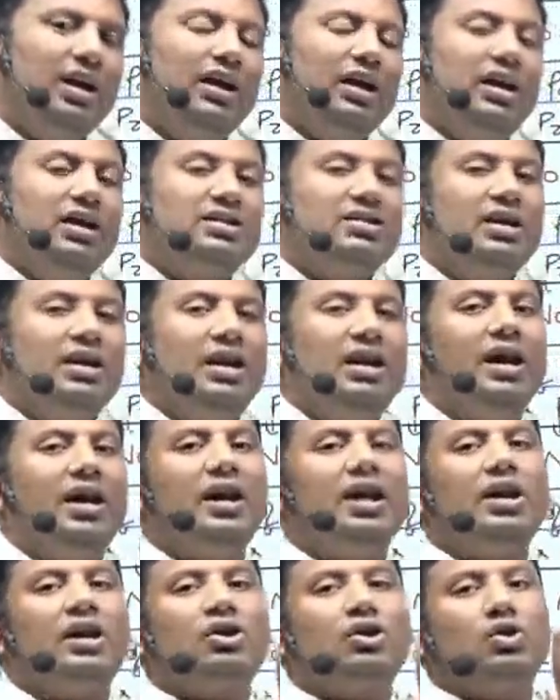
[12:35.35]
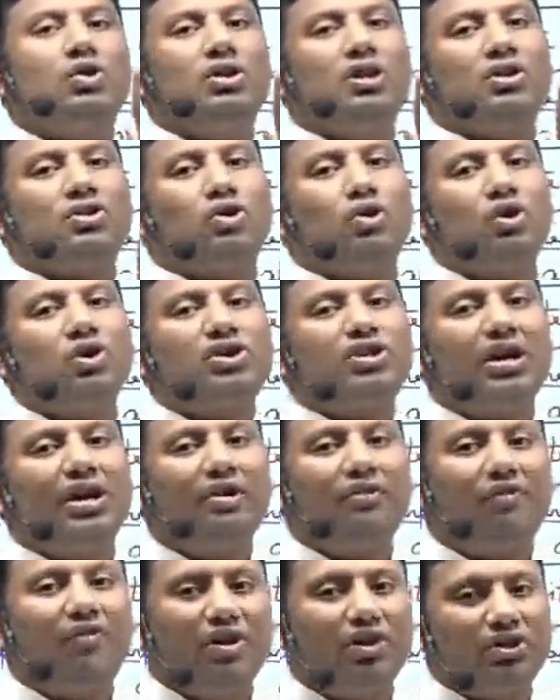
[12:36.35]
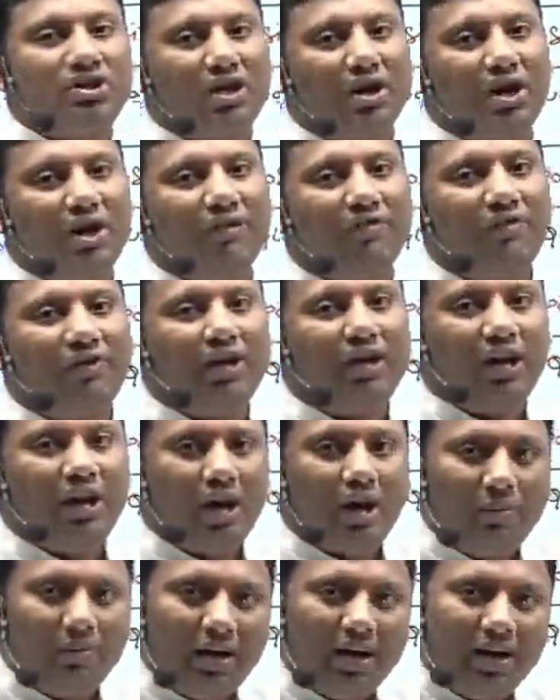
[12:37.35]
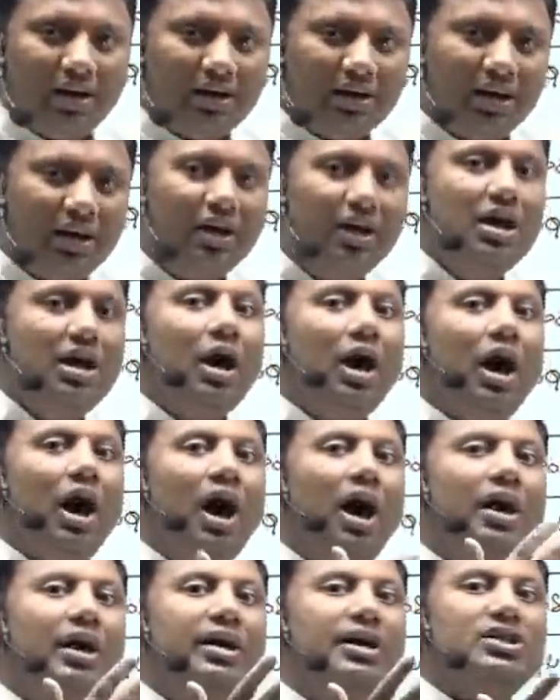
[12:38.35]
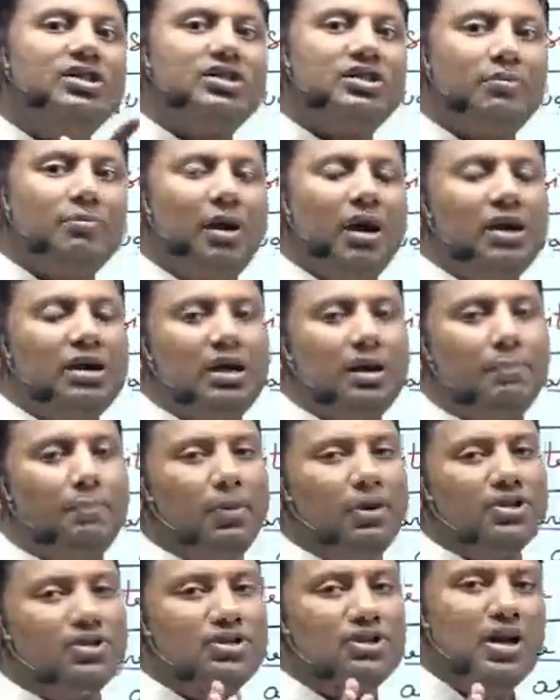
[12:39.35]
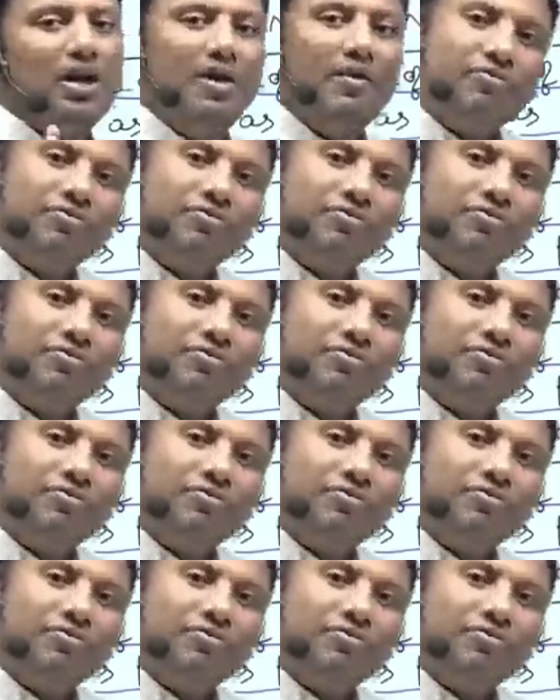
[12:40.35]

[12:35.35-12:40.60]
is nearer to the totient function of a denominator or its multiples,